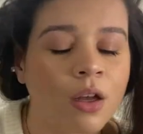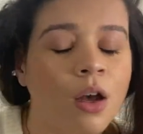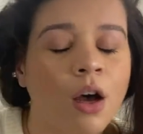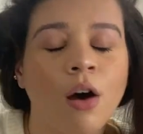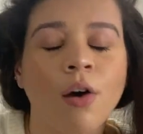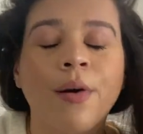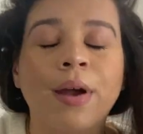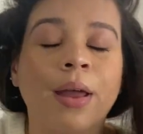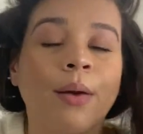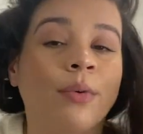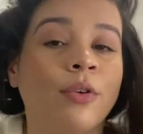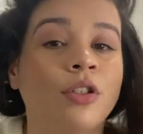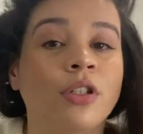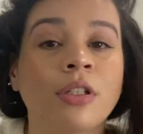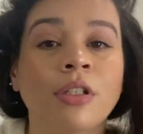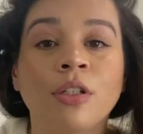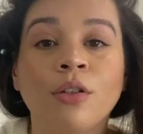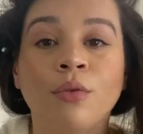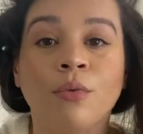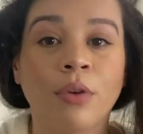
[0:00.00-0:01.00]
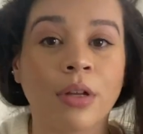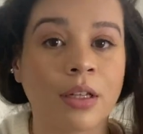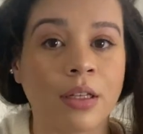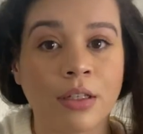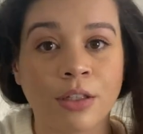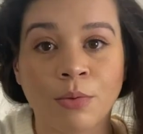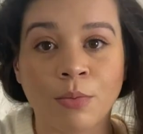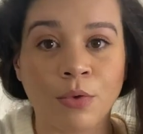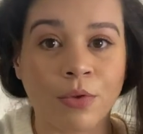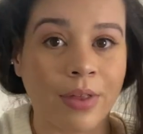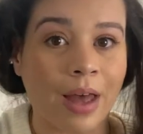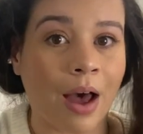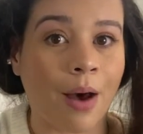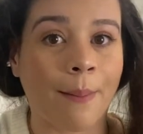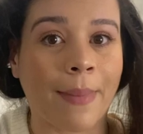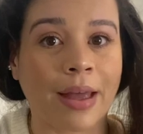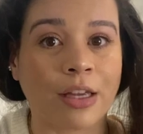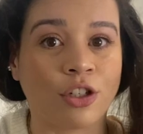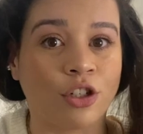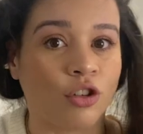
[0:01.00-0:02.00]
okay well just to really smooth out
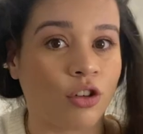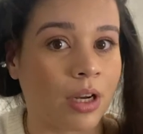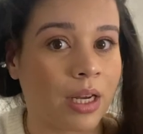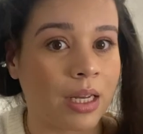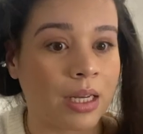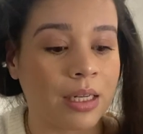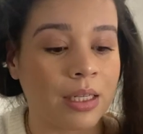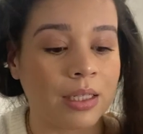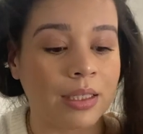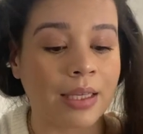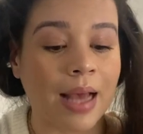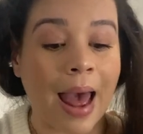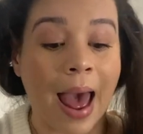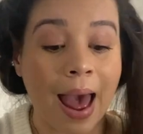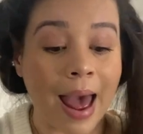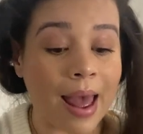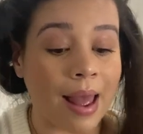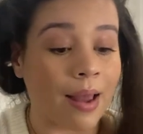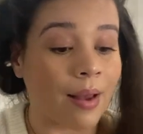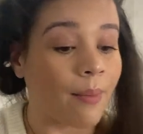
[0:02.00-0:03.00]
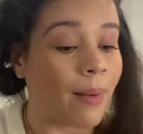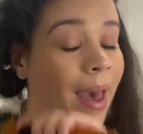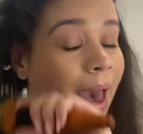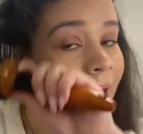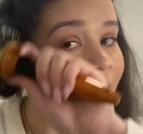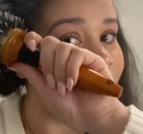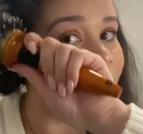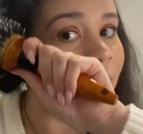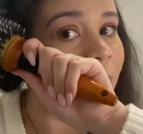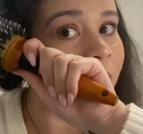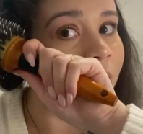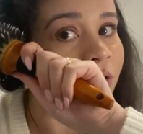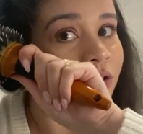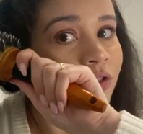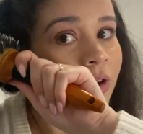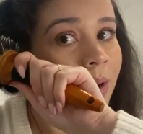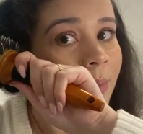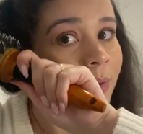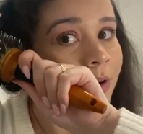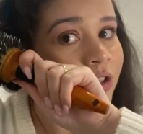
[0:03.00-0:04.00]
my strands I have the blow
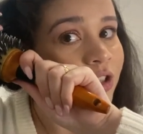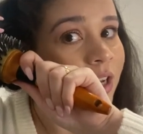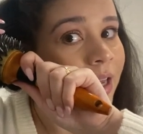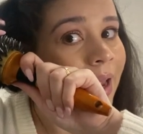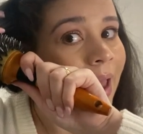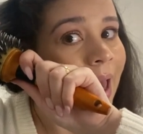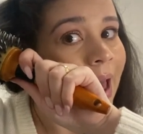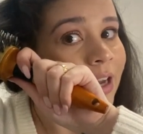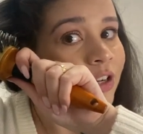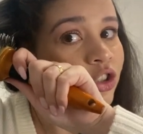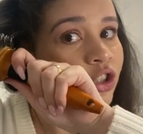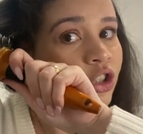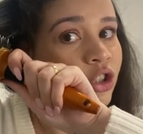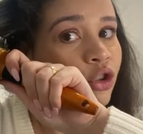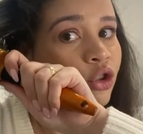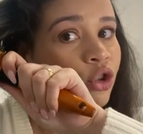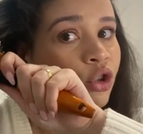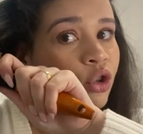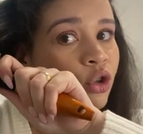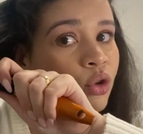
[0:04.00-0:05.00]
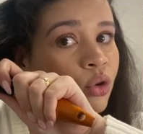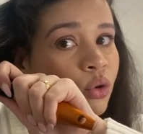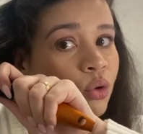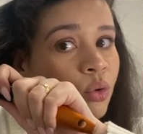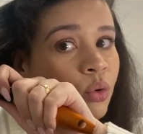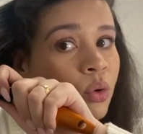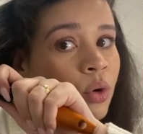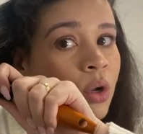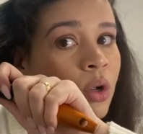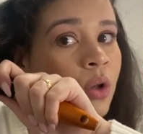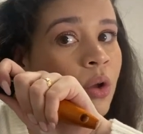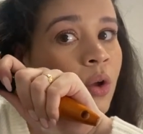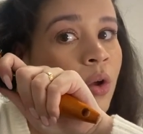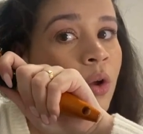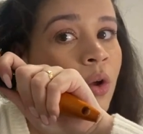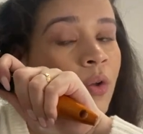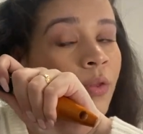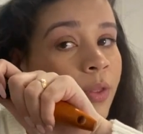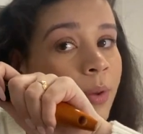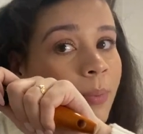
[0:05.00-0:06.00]
dry brush like actually to
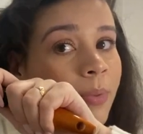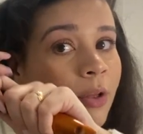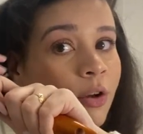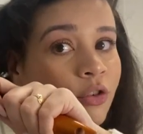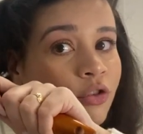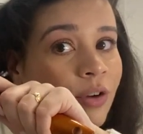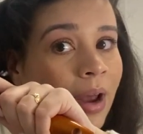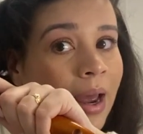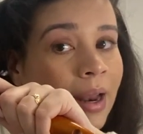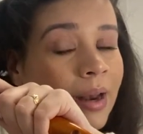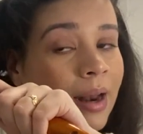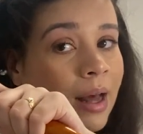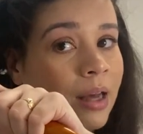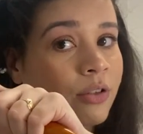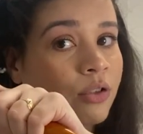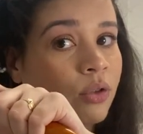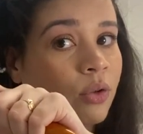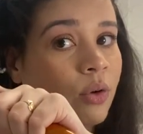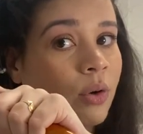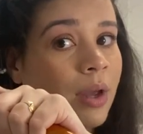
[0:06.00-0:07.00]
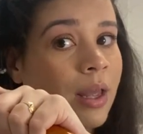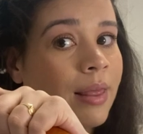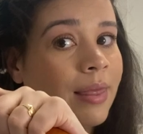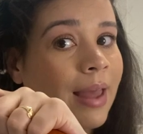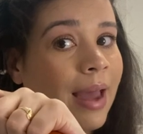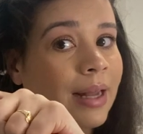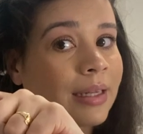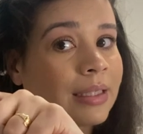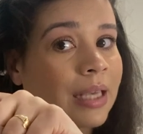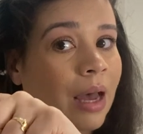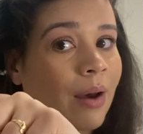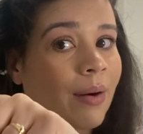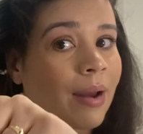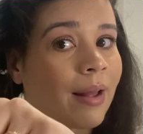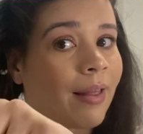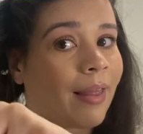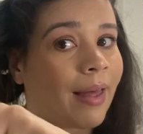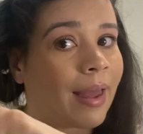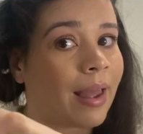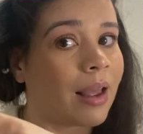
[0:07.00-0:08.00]
the blow dry nozzle and that's how I
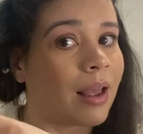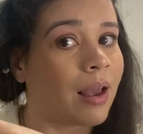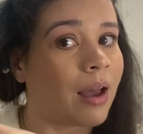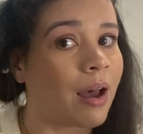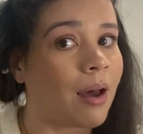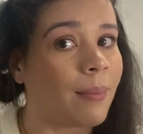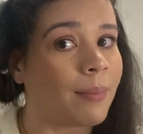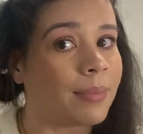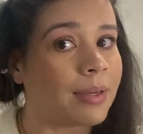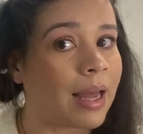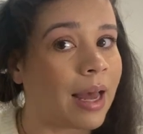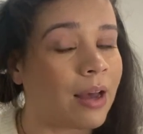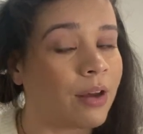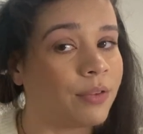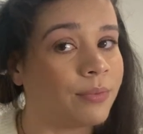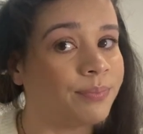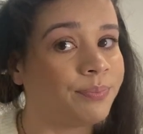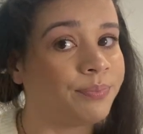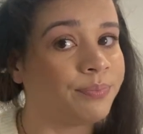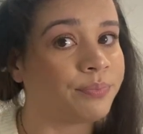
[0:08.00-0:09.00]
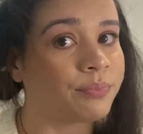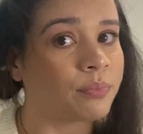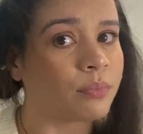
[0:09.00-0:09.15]
like come down